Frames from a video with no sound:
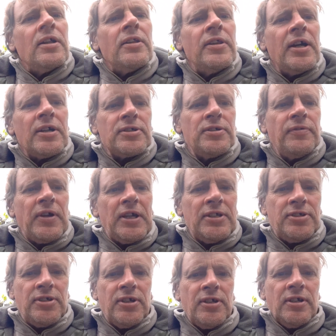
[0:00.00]
The
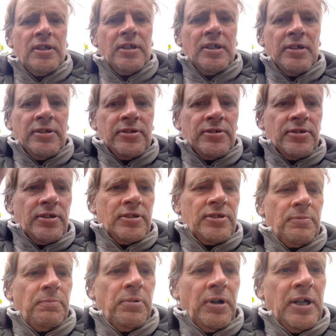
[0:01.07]
activator is a
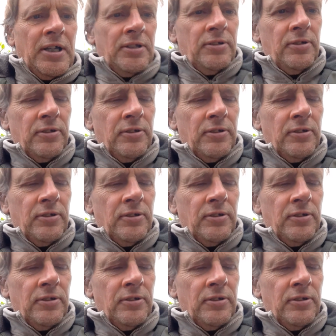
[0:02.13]
blend